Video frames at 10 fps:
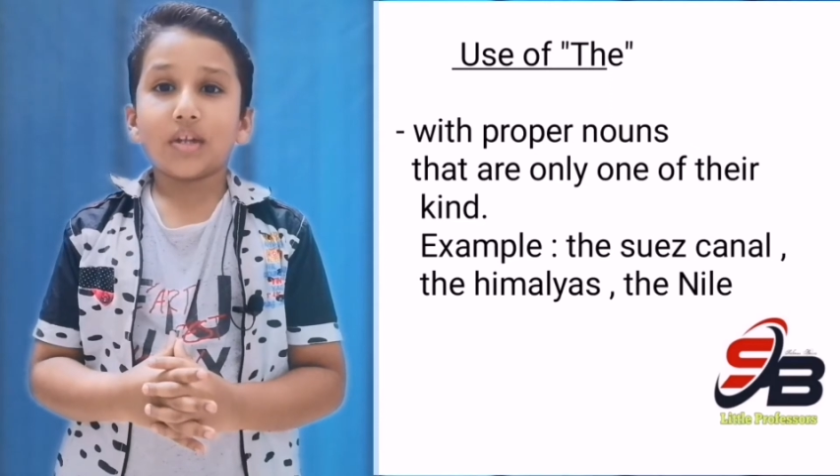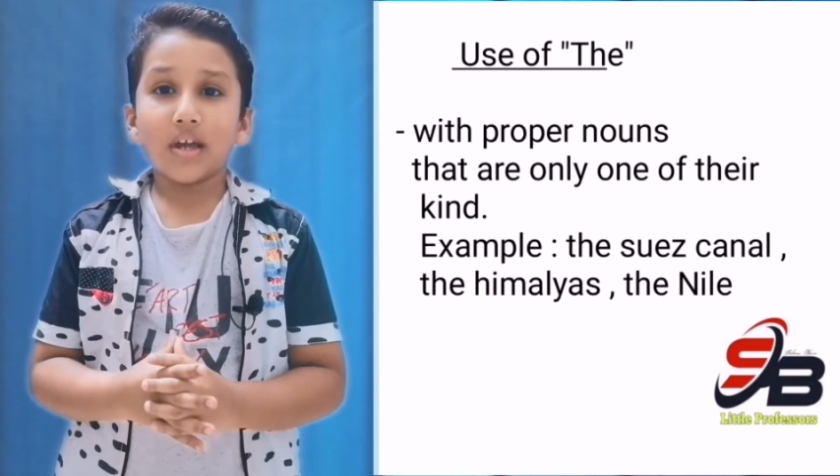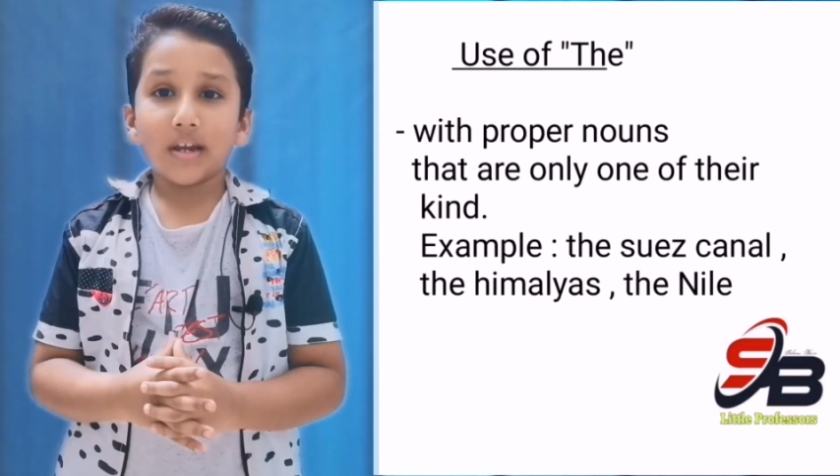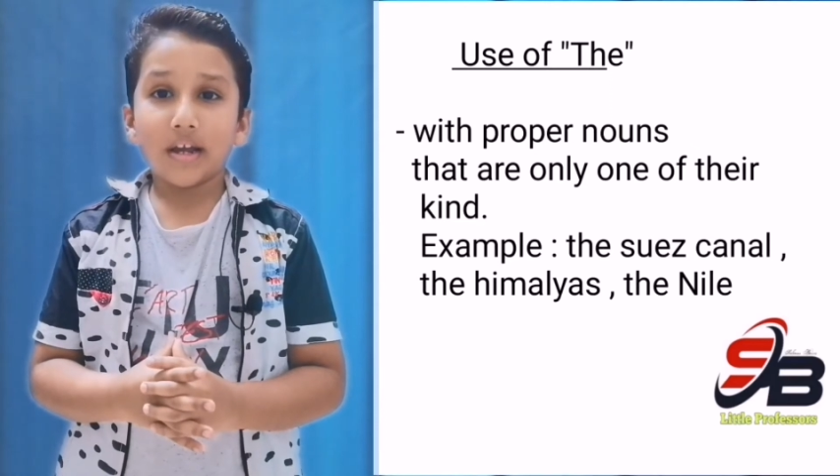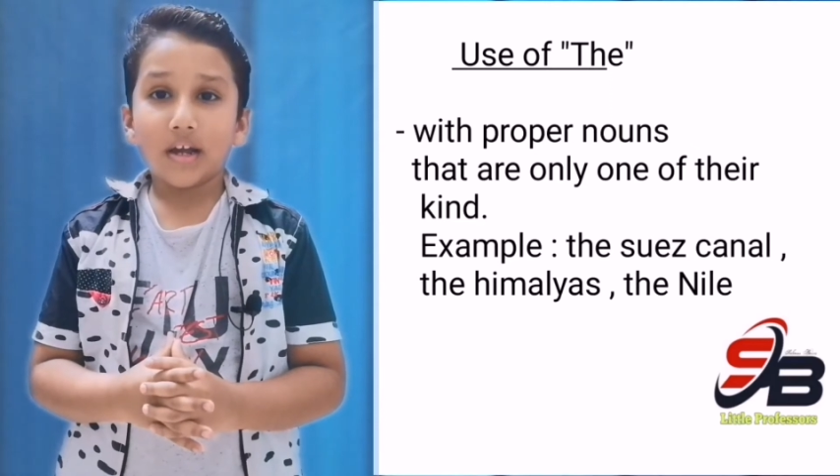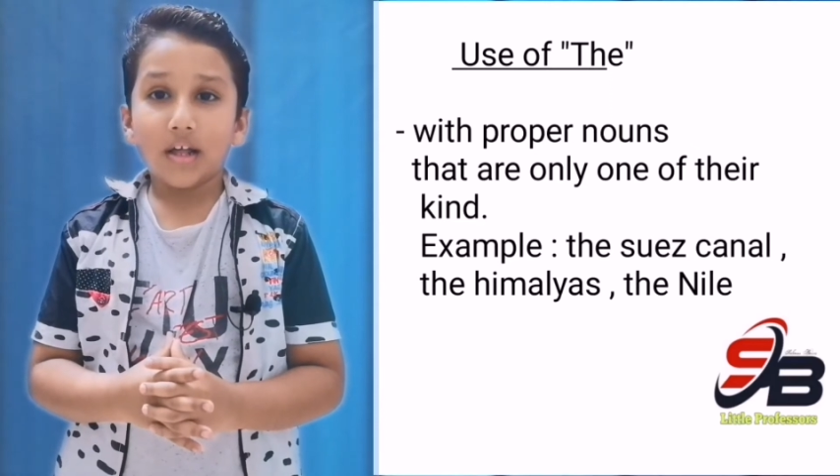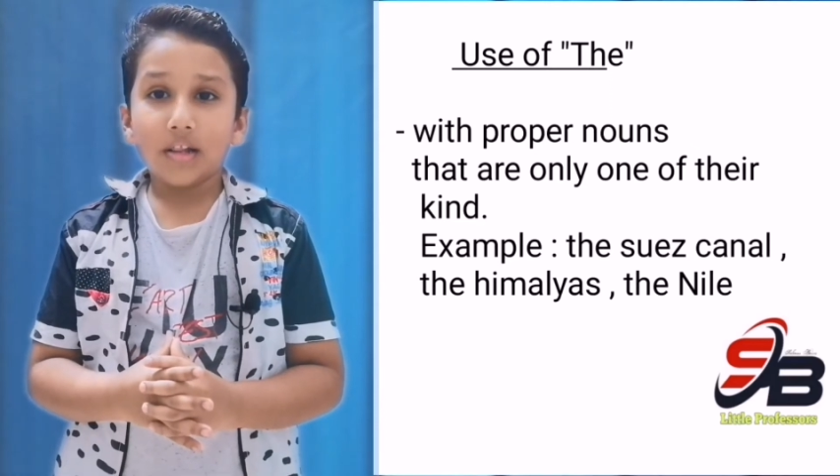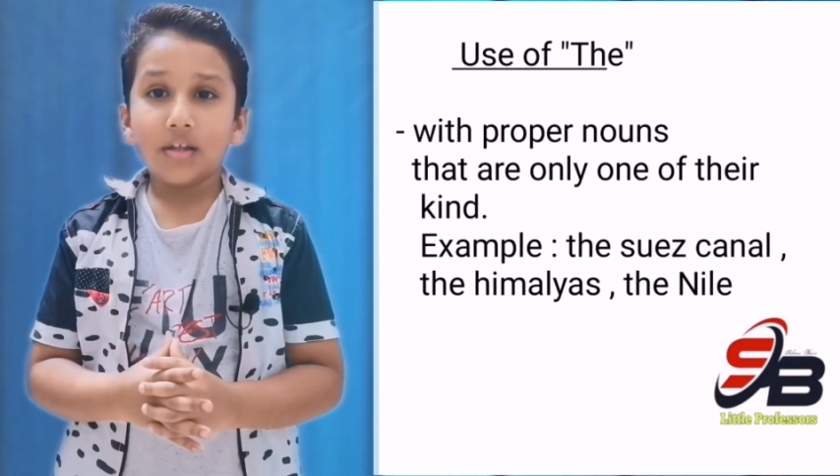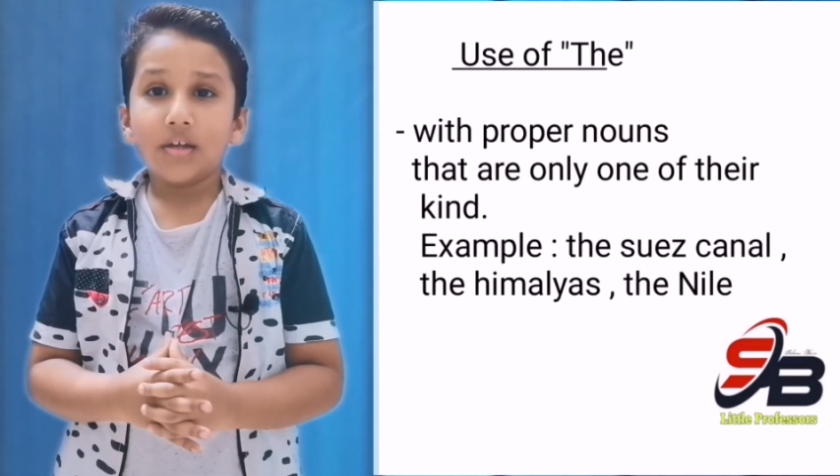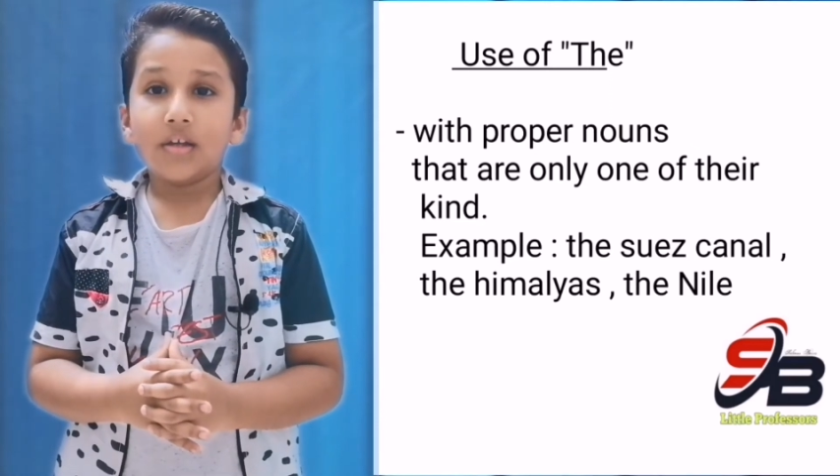
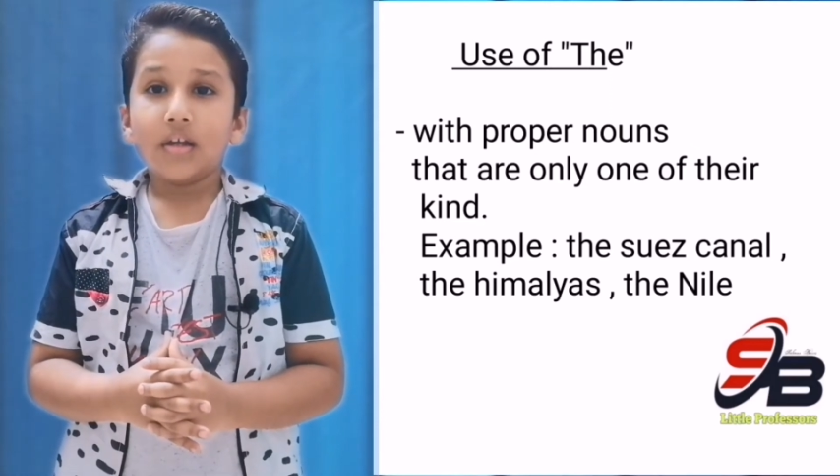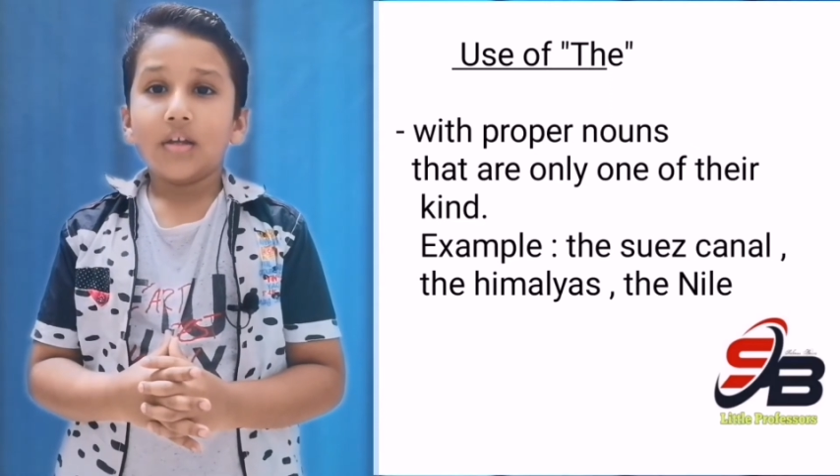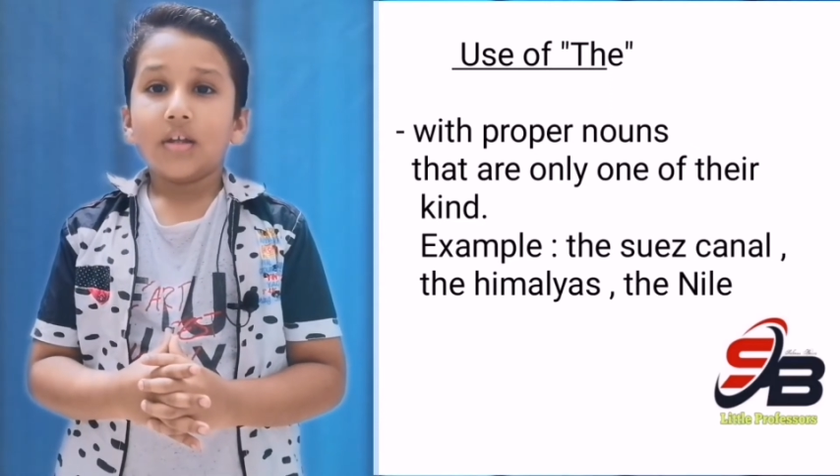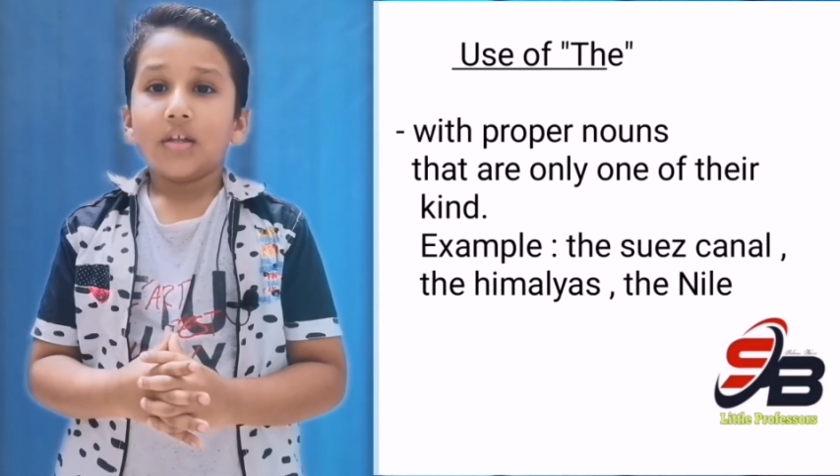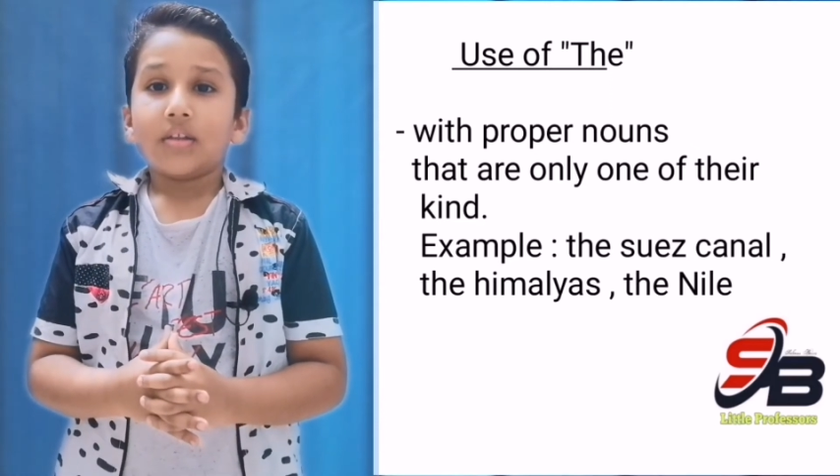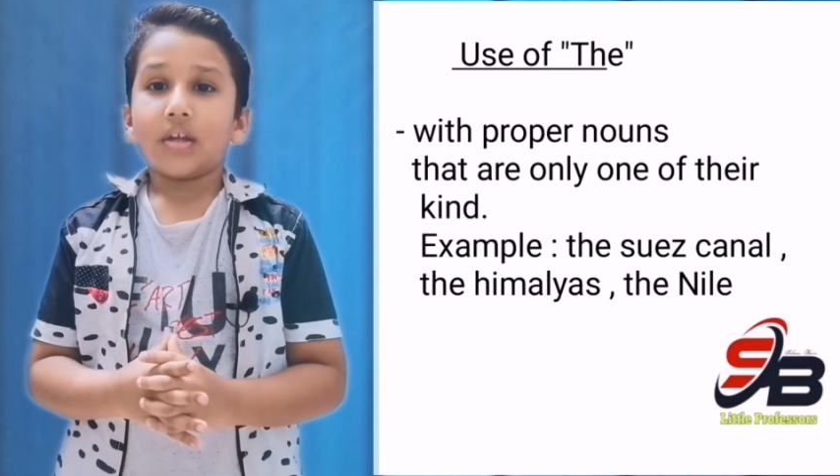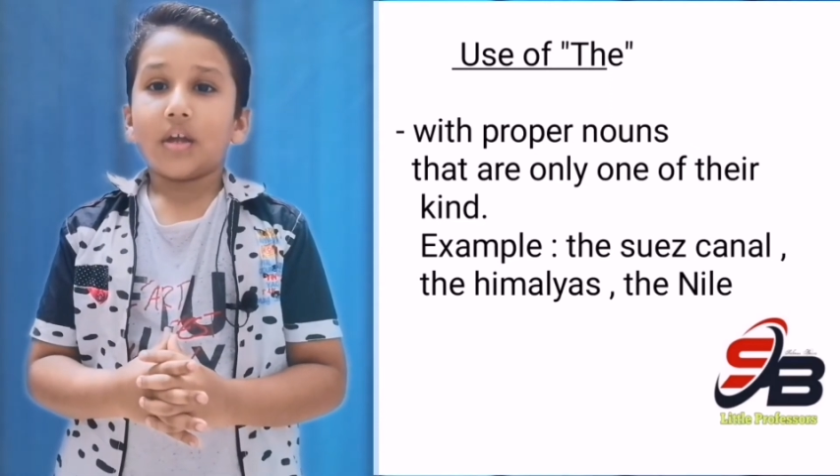Canal, the